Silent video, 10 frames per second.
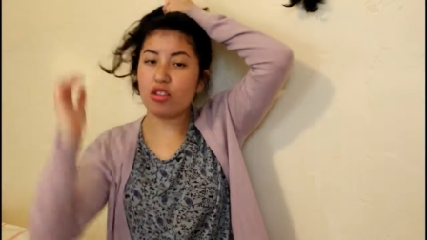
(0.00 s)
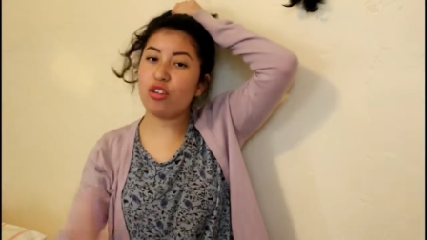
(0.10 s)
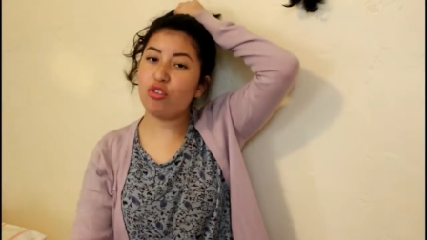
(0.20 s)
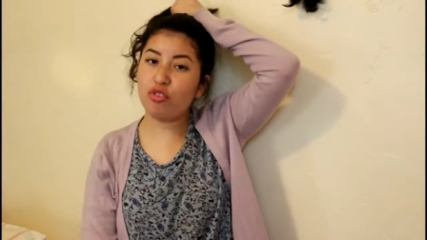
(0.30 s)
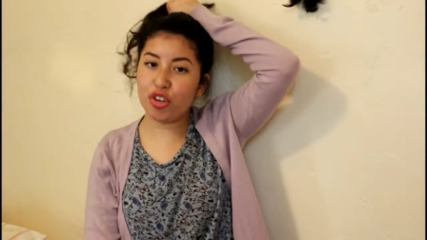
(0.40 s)

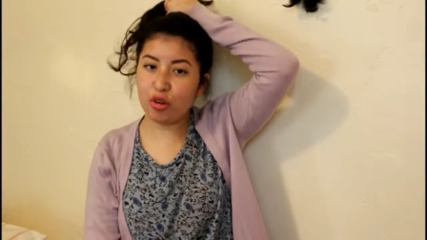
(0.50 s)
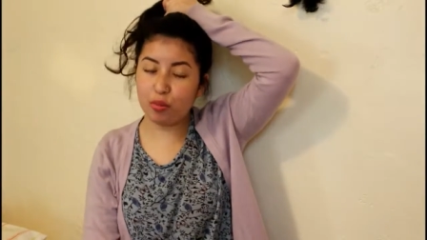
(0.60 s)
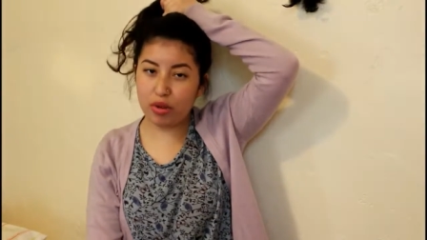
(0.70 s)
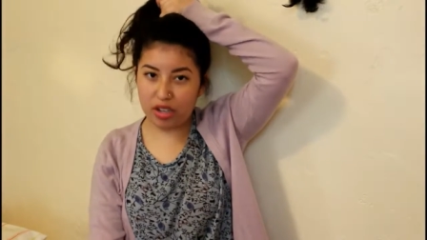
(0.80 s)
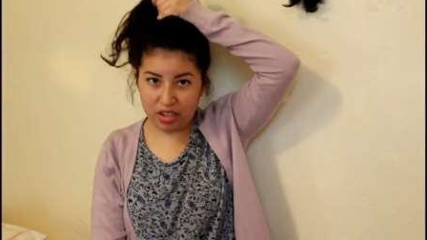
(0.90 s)
so for your
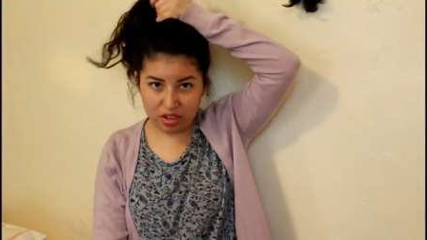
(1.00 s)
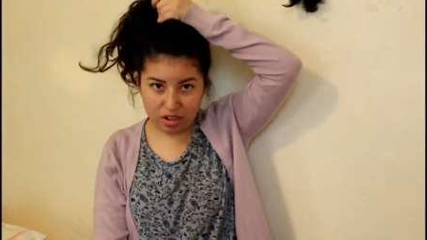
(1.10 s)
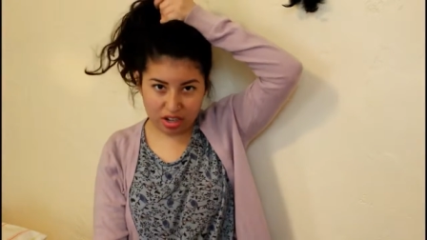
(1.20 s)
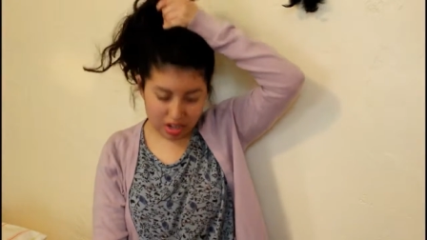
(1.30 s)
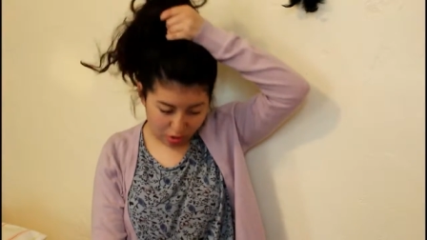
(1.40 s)
bun
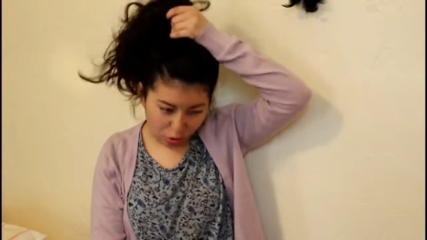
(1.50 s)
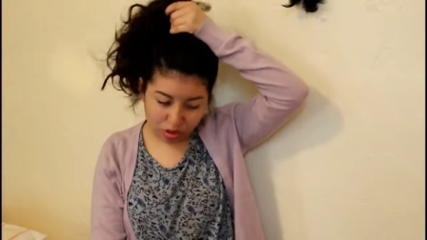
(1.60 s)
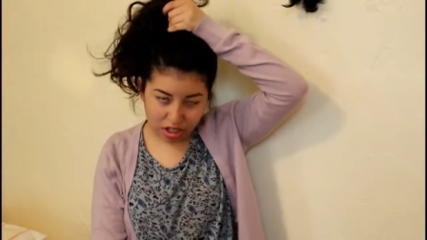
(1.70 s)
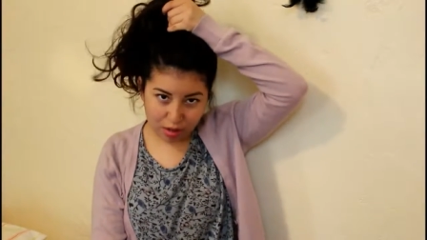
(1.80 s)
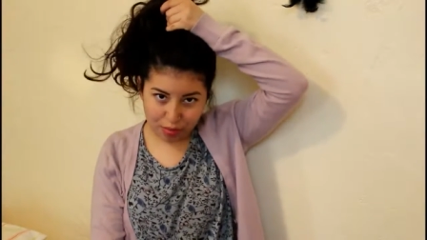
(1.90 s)
you're gonna
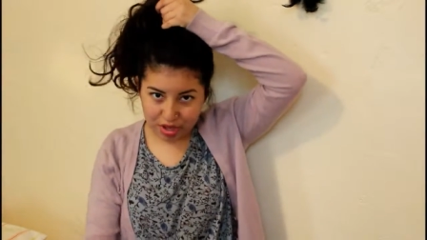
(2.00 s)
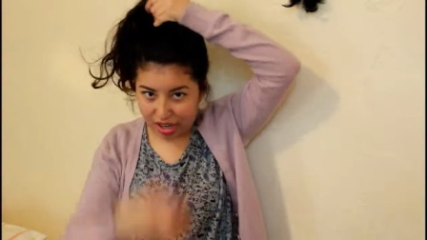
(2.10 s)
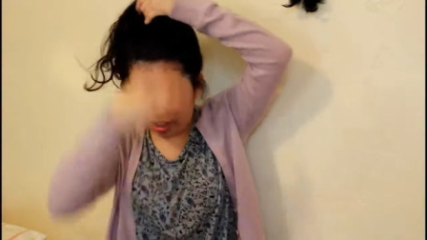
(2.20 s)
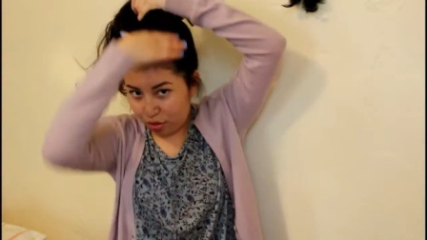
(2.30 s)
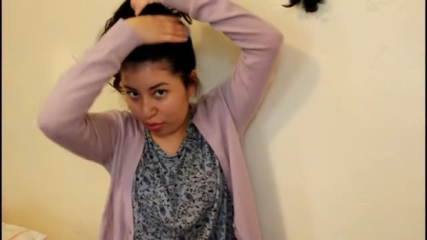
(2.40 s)
hold it up
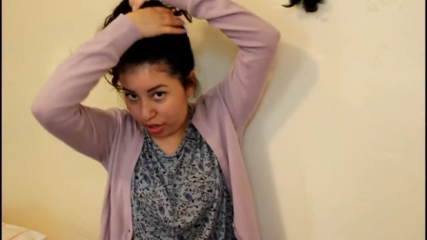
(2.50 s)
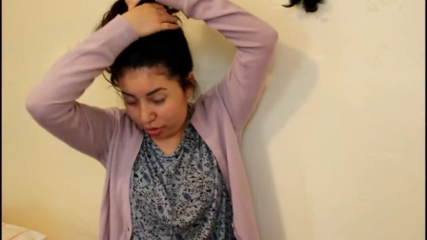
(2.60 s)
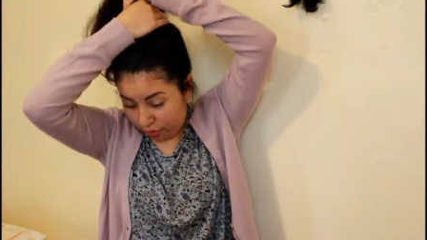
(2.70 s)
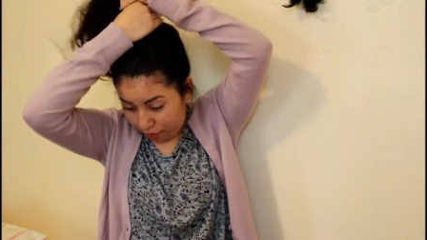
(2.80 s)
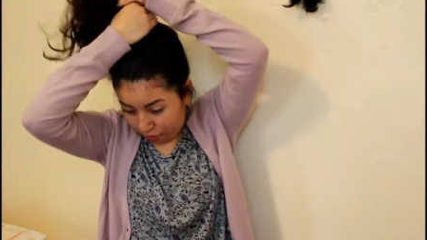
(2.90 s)
here as
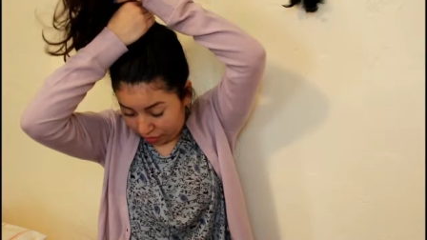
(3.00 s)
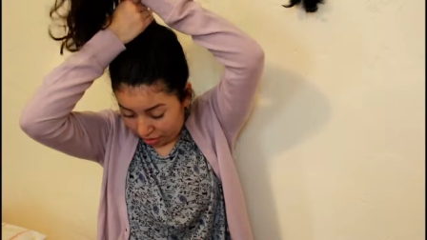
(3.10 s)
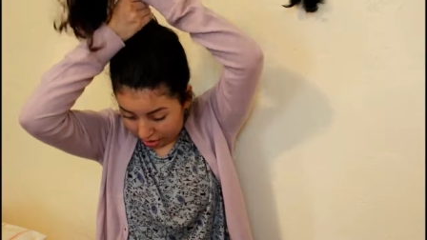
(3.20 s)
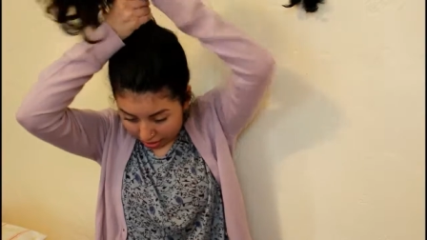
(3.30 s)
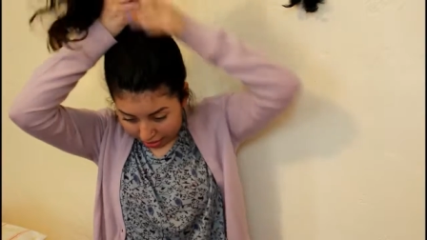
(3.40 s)
well
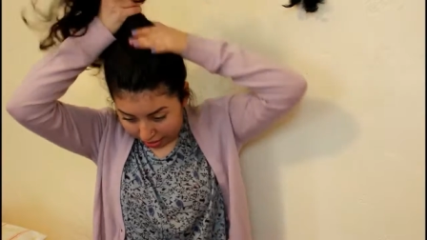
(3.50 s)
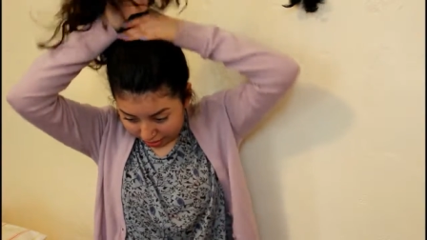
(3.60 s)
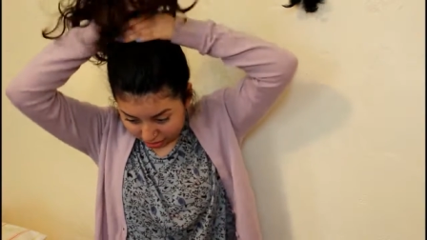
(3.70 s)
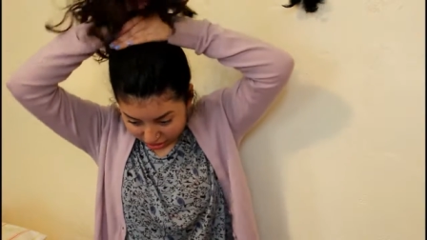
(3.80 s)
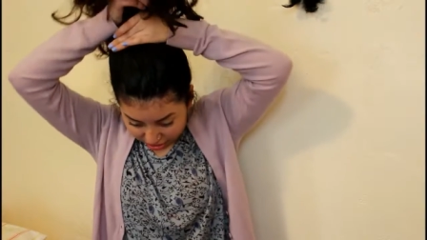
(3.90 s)

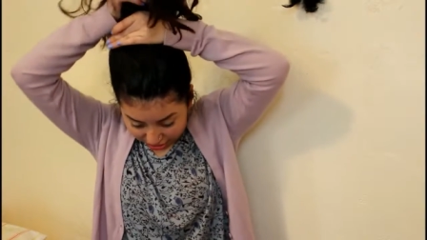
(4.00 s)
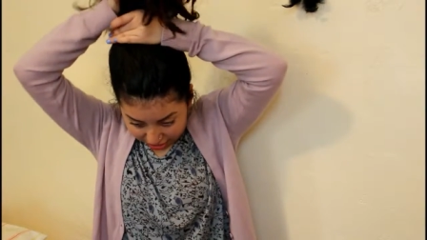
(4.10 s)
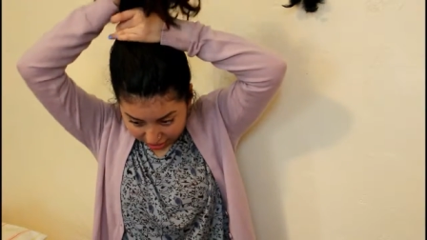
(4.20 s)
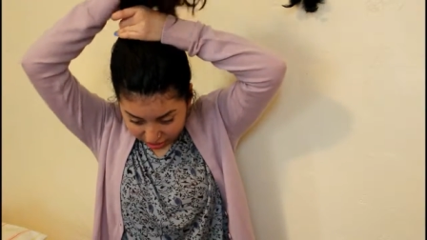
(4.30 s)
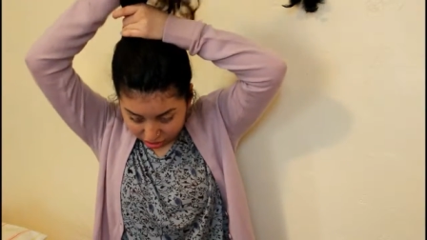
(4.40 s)
and just
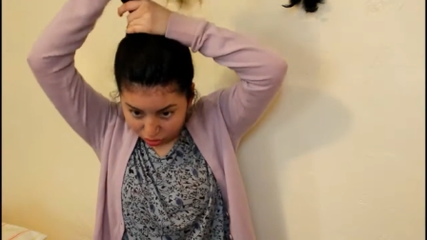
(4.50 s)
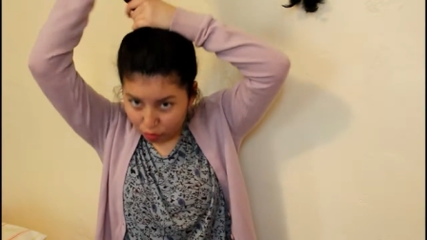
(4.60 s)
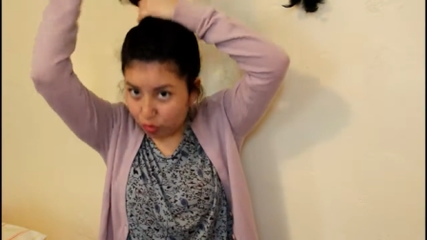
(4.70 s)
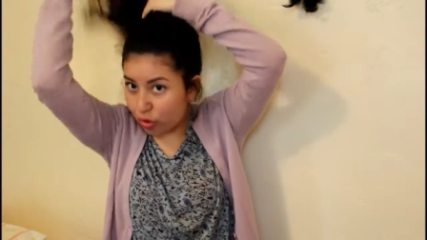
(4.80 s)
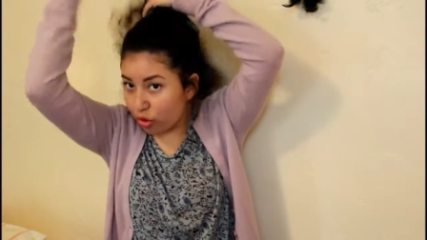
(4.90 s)
kind of
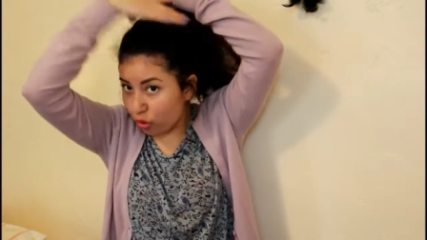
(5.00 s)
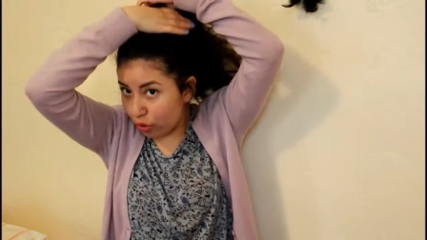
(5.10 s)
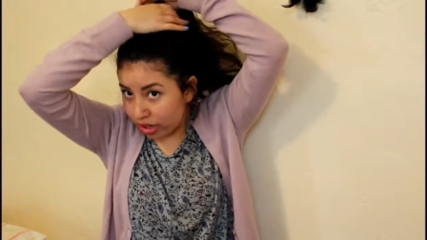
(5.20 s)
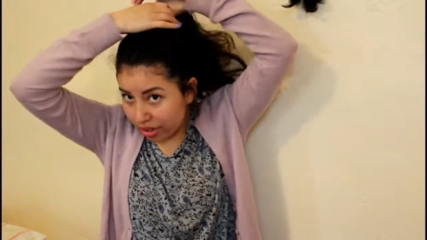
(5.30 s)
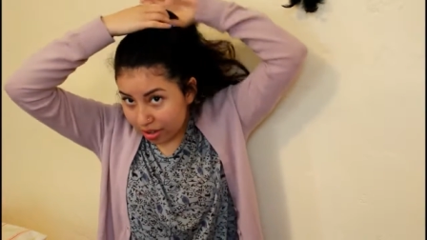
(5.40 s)

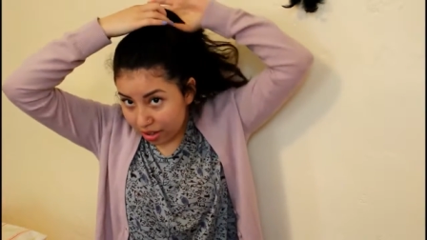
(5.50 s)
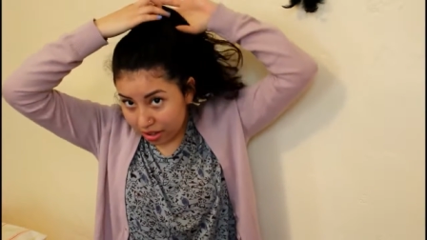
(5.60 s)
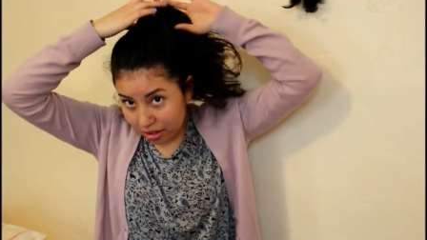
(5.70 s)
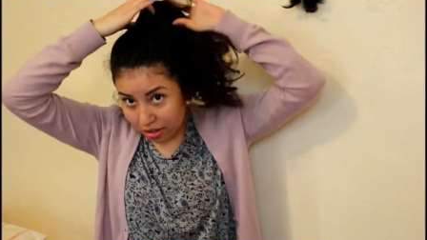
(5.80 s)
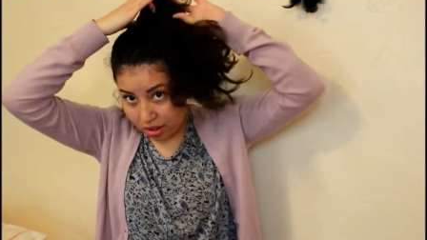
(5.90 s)
twist
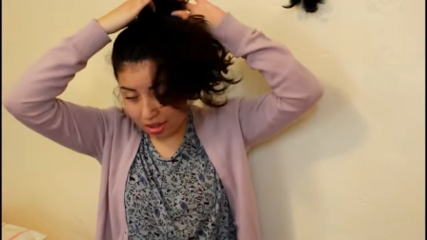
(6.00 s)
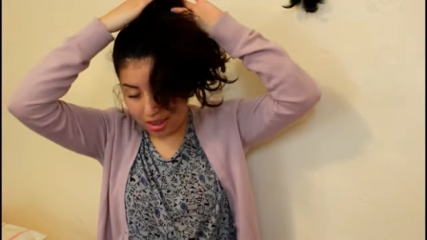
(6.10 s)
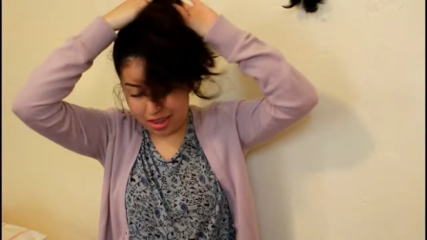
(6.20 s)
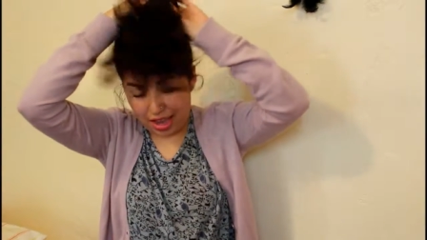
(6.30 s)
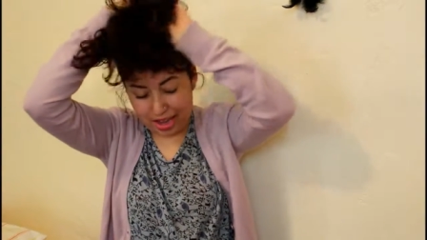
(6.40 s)
it to the
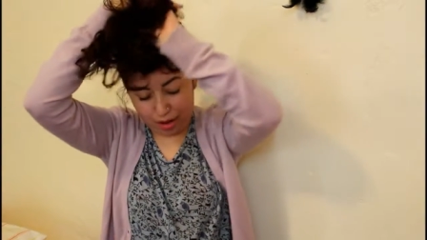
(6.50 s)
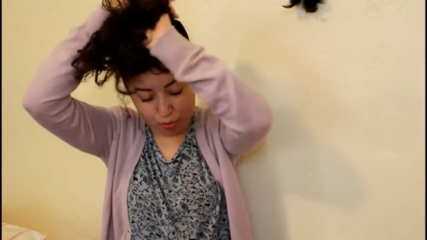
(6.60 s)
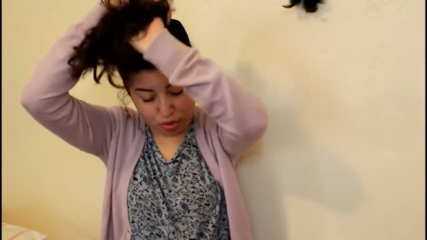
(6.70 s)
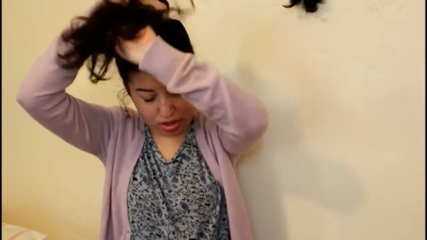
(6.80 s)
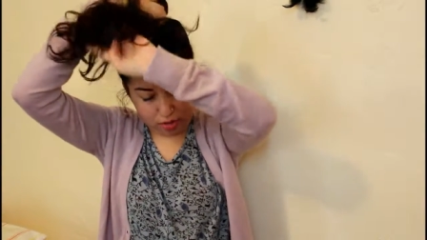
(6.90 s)
side
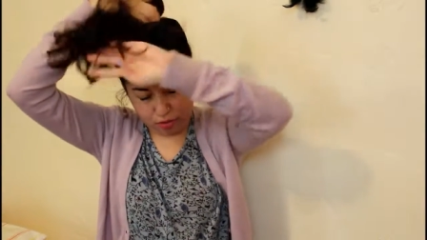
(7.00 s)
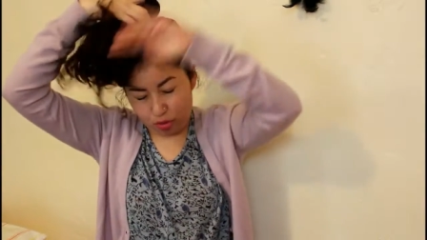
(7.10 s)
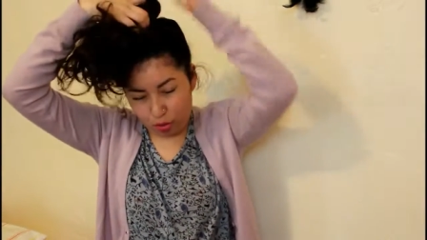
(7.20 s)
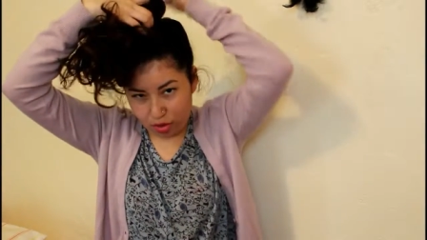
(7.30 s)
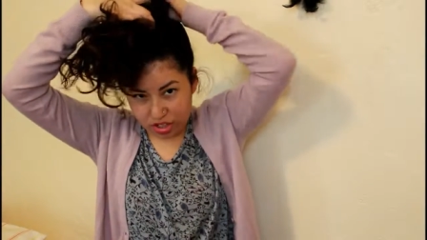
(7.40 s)
and bring it
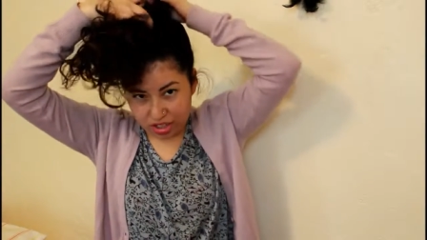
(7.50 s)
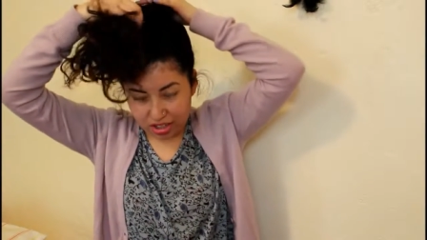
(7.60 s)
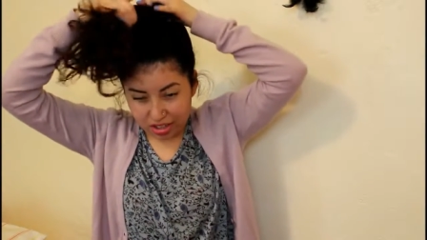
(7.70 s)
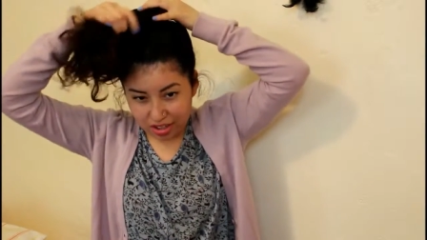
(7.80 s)
forward